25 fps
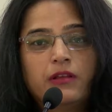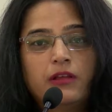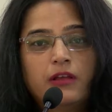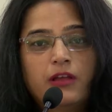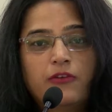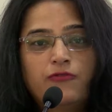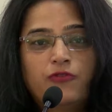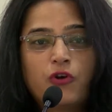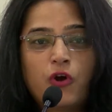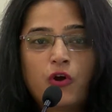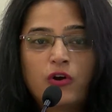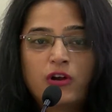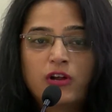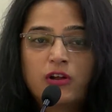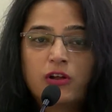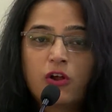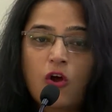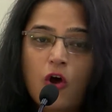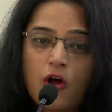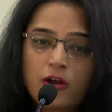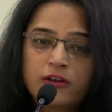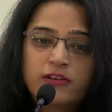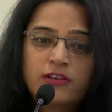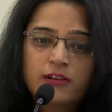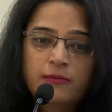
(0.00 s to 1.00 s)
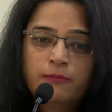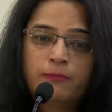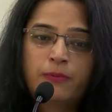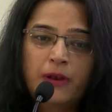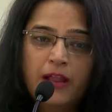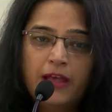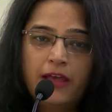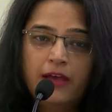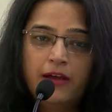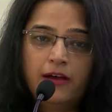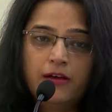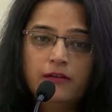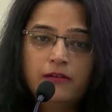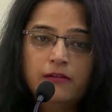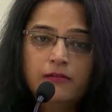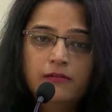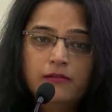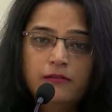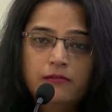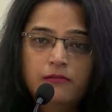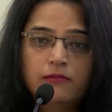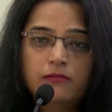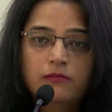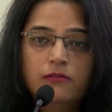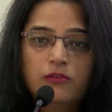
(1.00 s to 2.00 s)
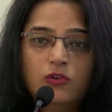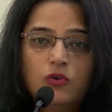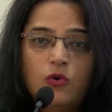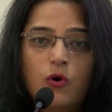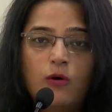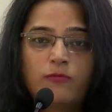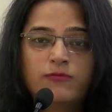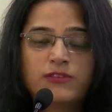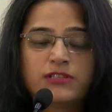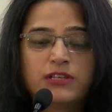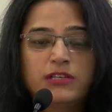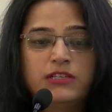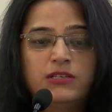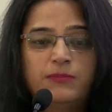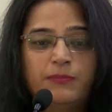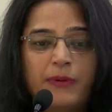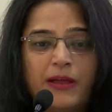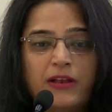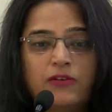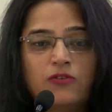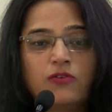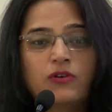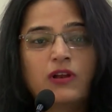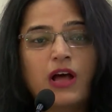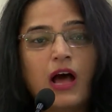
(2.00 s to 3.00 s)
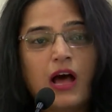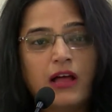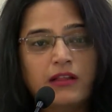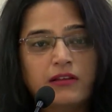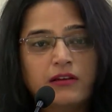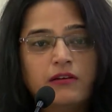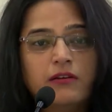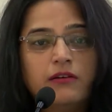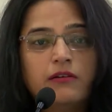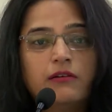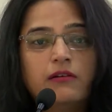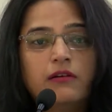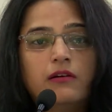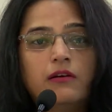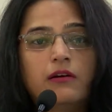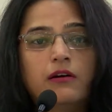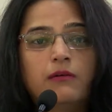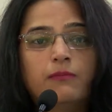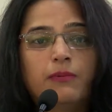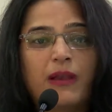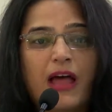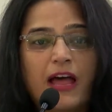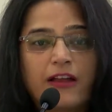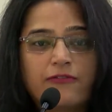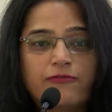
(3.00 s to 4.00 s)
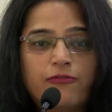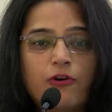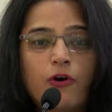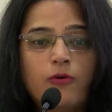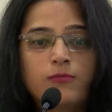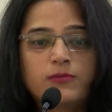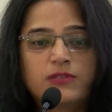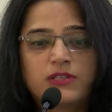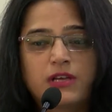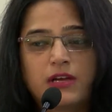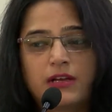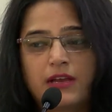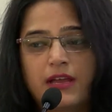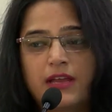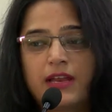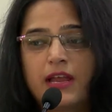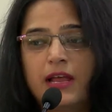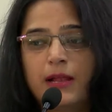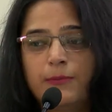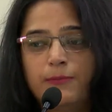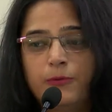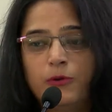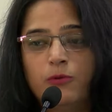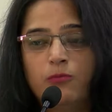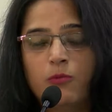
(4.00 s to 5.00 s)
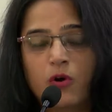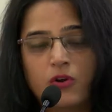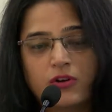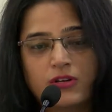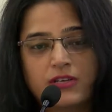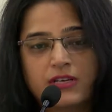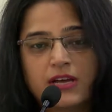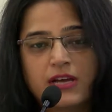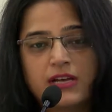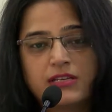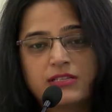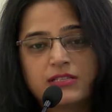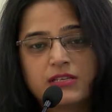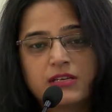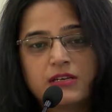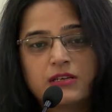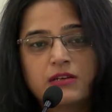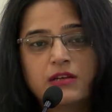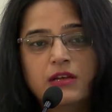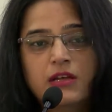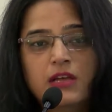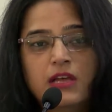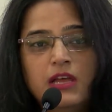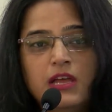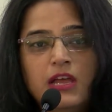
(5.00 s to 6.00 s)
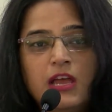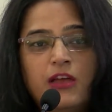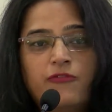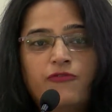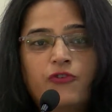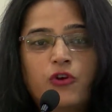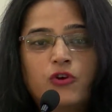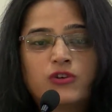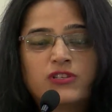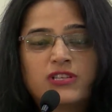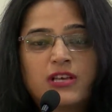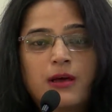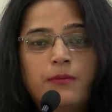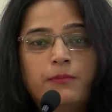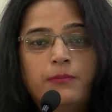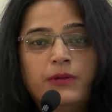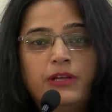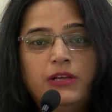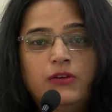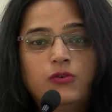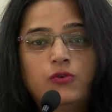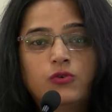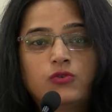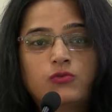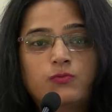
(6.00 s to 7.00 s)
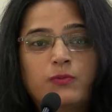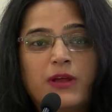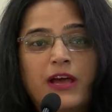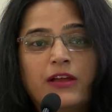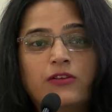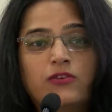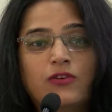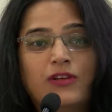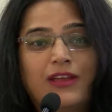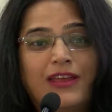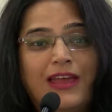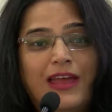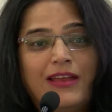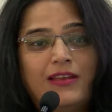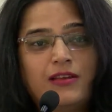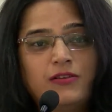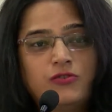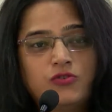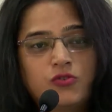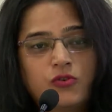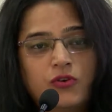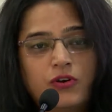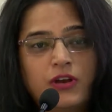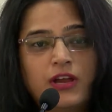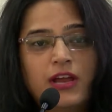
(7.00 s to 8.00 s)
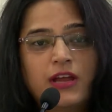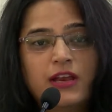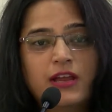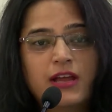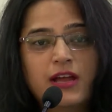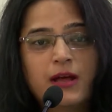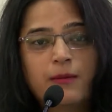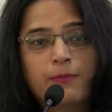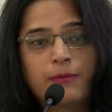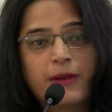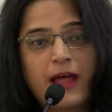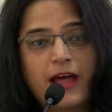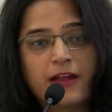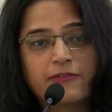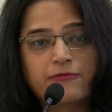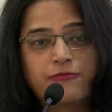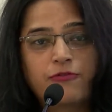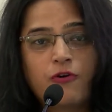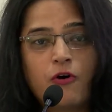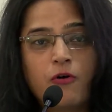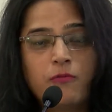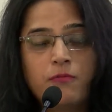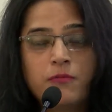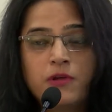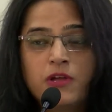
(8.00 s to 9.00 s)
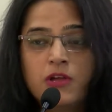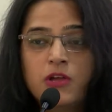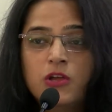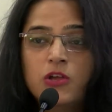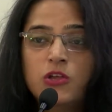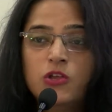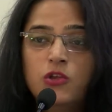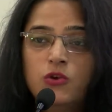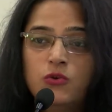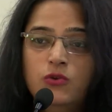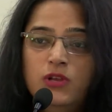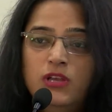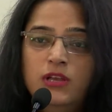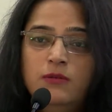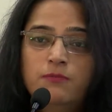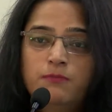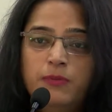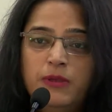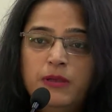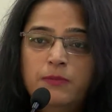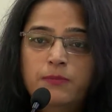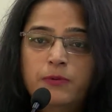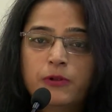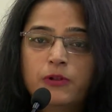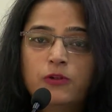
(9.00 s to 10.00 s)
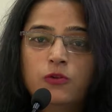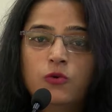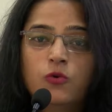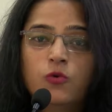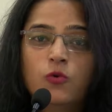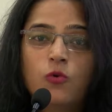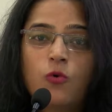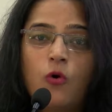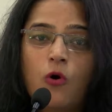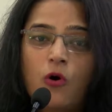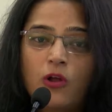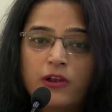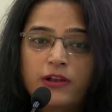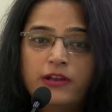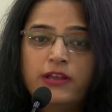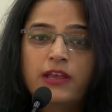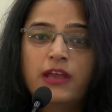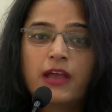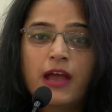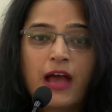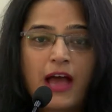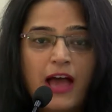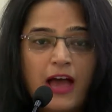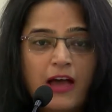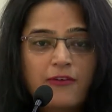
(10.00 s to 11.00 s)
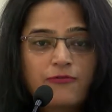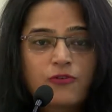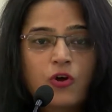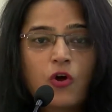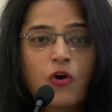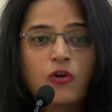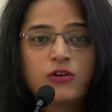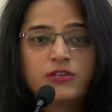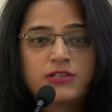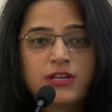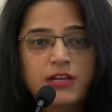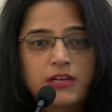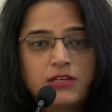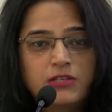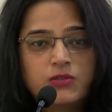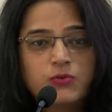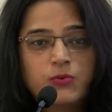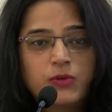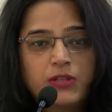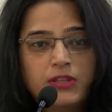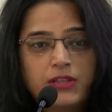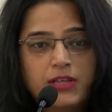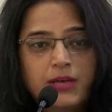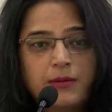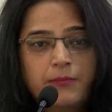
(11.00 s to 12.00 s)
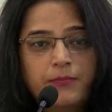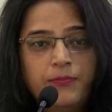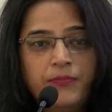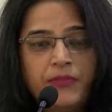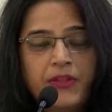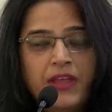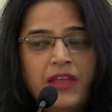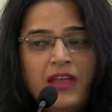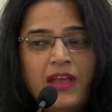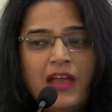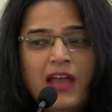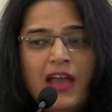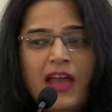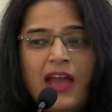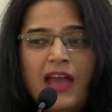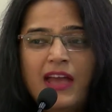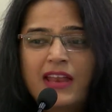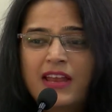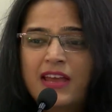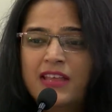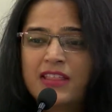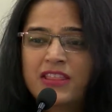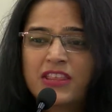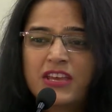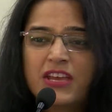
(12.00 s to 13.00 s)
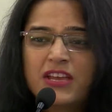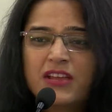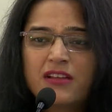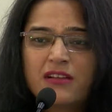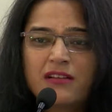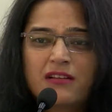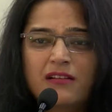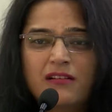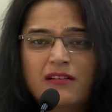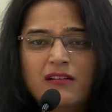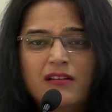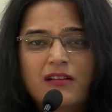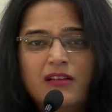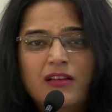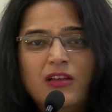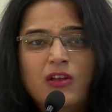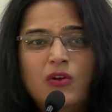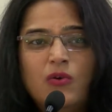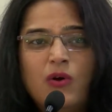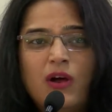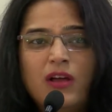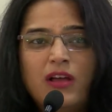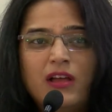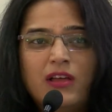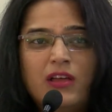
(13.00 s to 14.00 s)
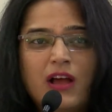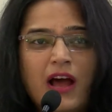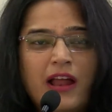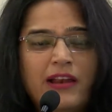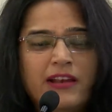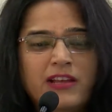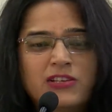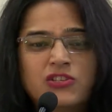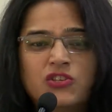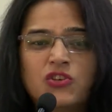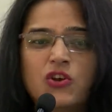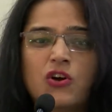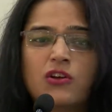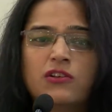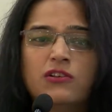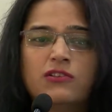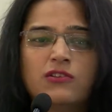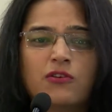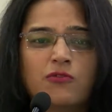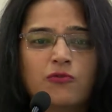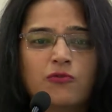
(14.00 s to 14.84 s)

if you're a content player, you obviously depend on other uh, platforms that can help you monetize it. If you're somebody who's planning to get into creating a platform, you need people who already have content with them. And I think, you know, unless you're in a